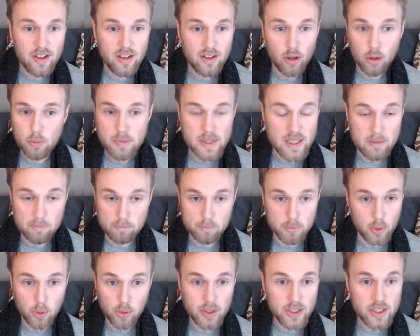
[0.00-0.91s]
or being
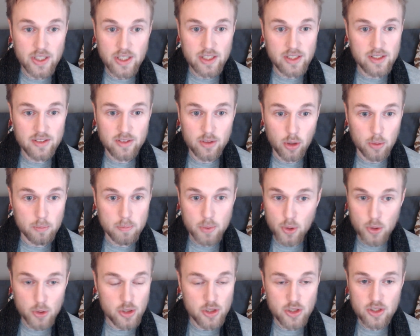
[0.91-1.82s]
bullied or
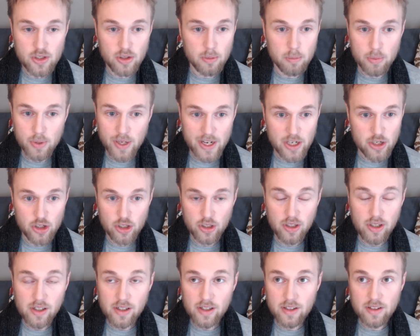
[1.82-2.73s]
pushed or
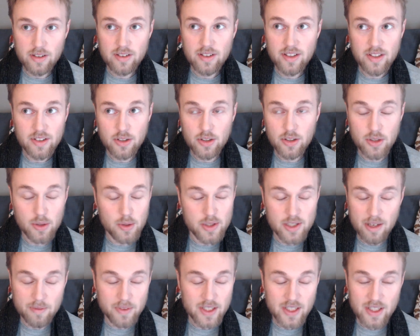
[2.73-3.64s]
pressured to do
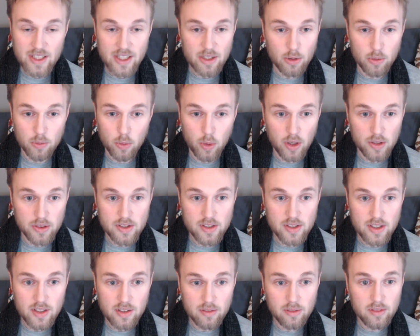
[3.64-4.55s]
something they don't want
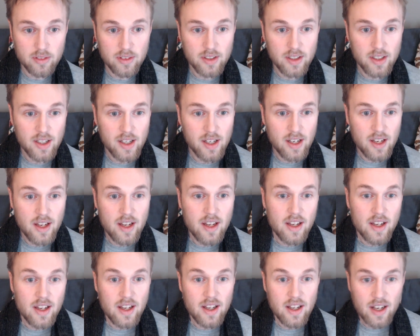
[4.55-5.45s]
to do.
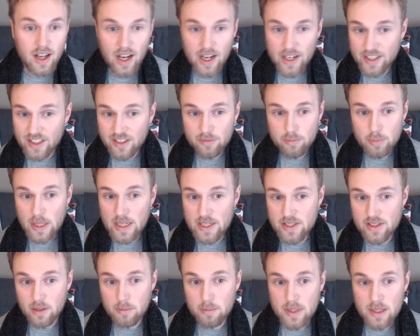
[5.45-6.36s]
I N F
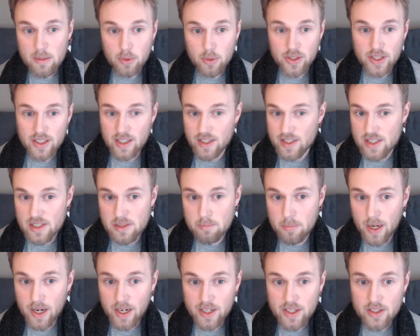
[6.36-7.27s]
Ps are people that
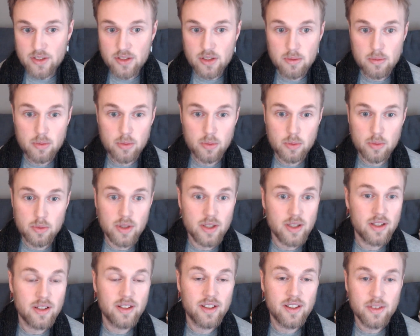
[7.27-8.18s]
aspire to
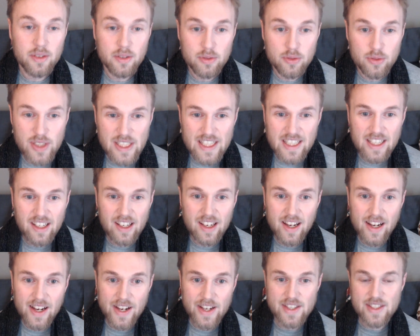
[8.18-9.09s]

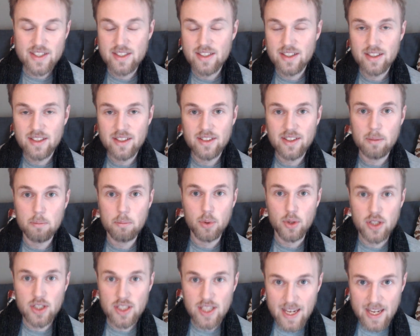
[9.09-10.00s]
realize the
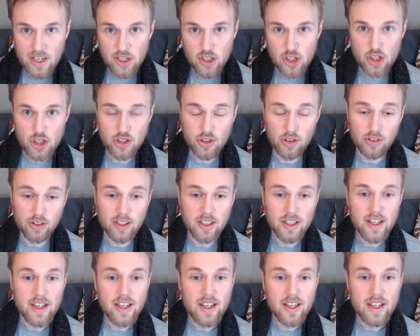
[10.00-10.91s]

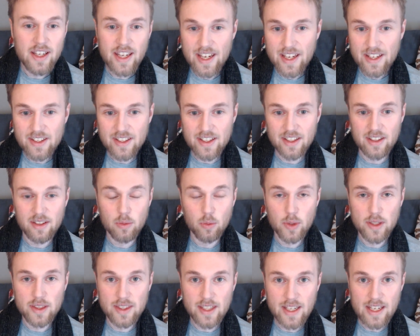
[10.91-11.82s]
potential hidden
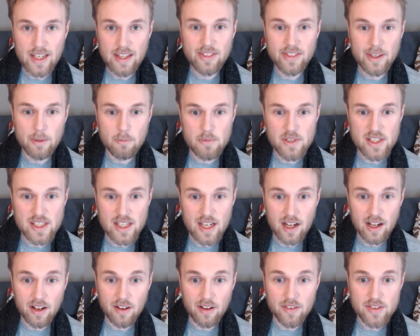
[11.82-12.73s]
within
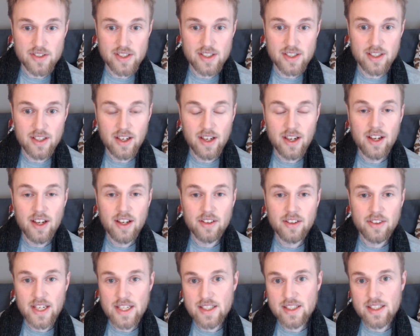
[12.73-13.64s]
themselves.
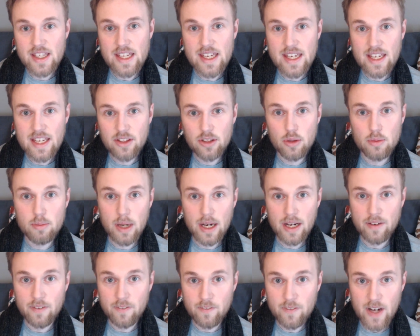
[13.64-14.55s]
They seek to,
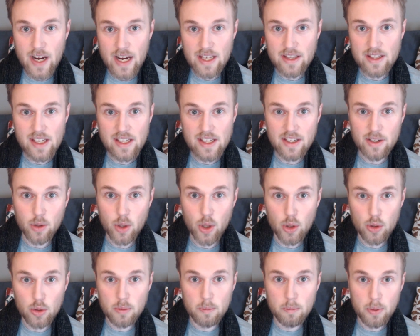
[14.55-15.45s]
by finding their
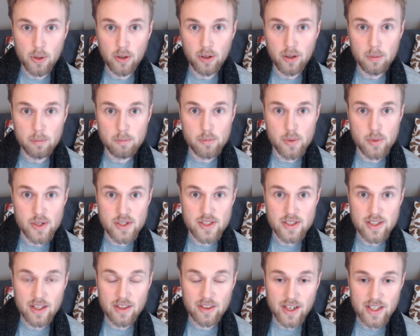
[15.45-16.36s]
own
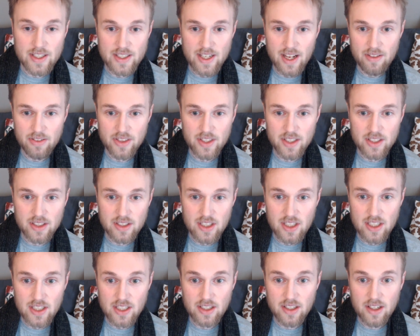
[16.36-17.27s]
purpose and
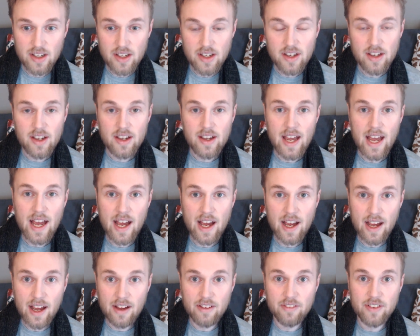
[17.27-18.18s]
identity,
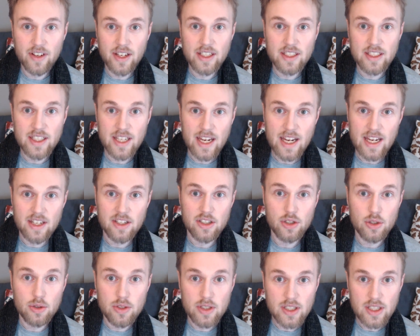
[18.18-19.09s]
have and
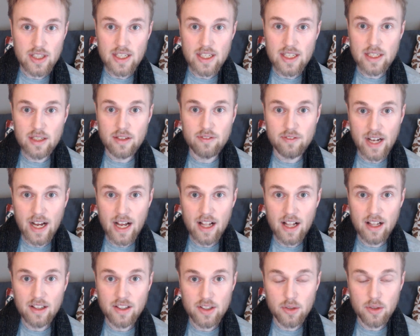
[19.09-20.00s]
gain unique
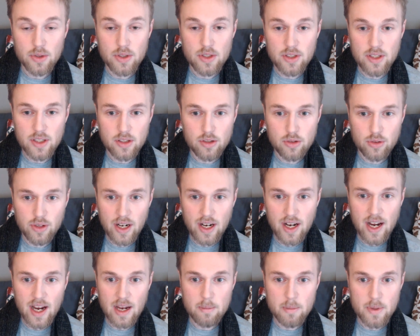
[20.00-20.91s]
value to the
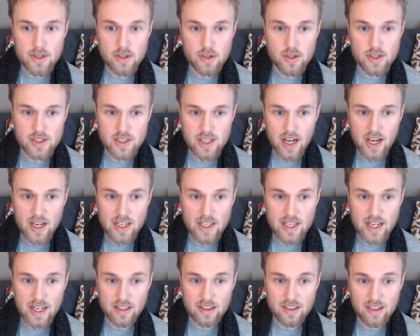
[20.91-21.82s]
tribe and
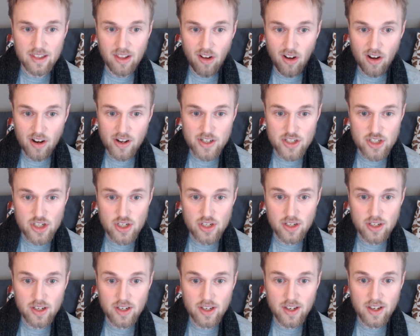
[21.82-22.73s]
society at large.
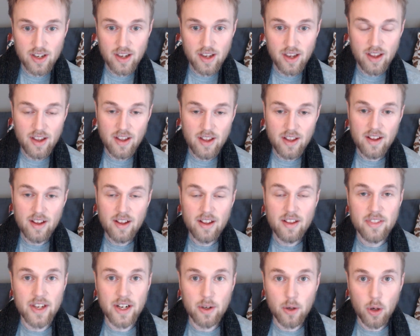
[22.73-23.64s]

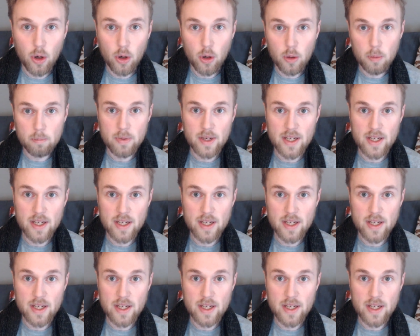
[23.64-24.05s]
Their hope